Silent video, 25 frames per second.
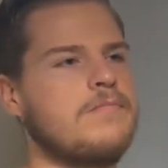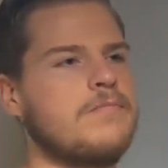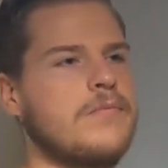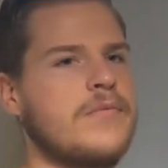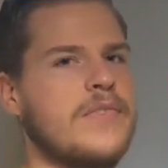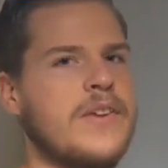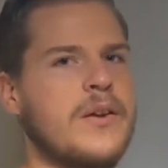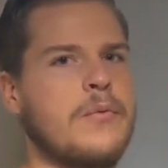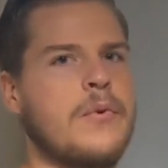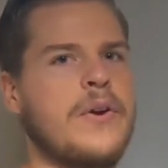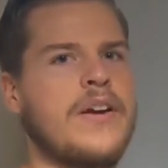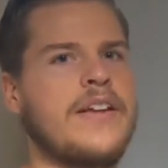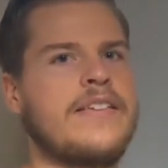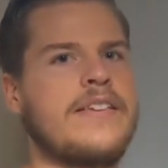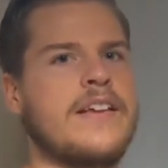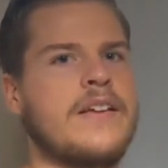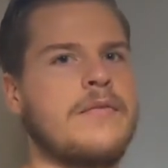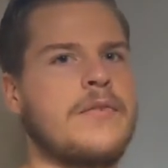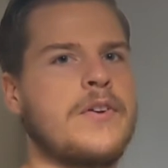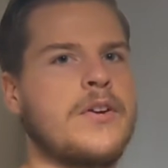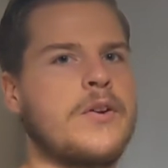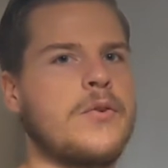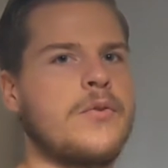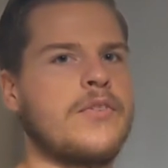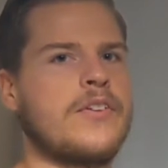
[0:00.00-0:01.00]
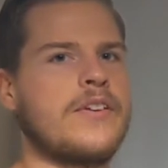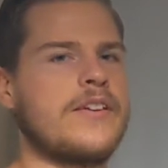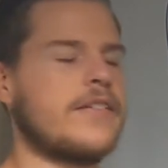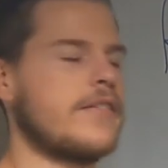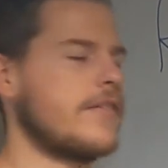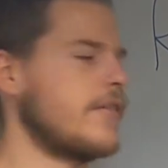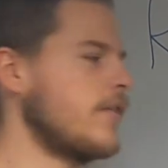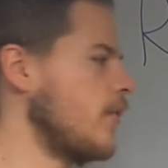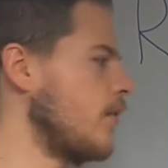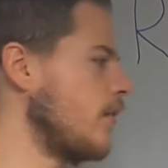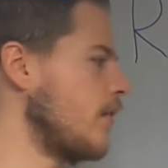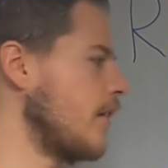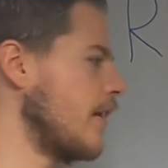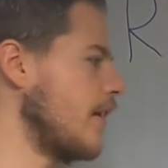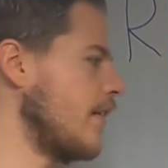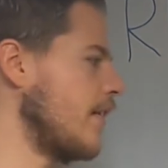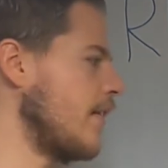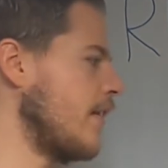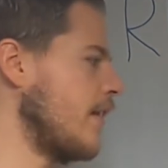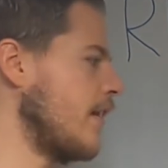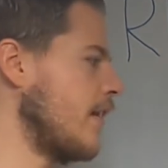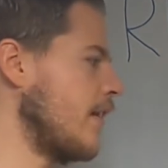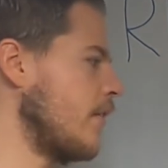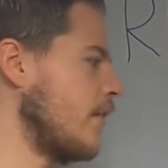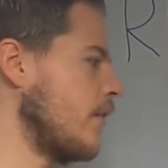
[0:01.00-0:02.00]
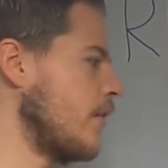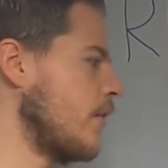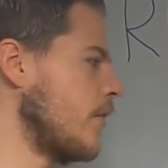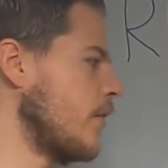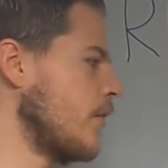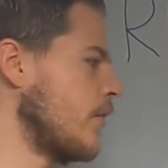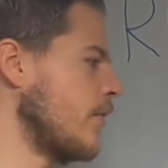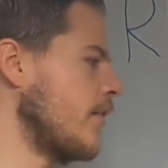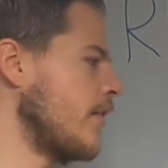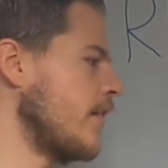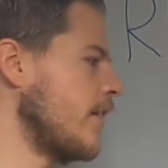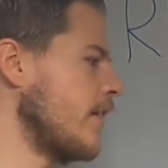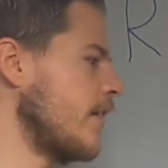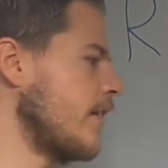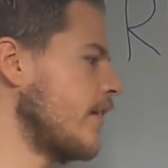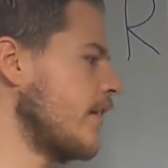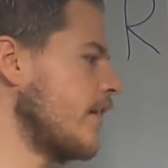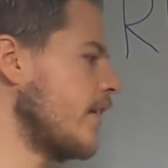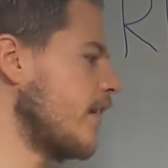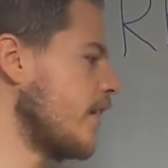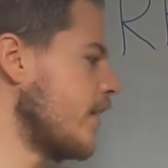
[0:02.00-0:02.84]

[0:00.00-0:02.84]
the weight that we're using. So let's say that we're using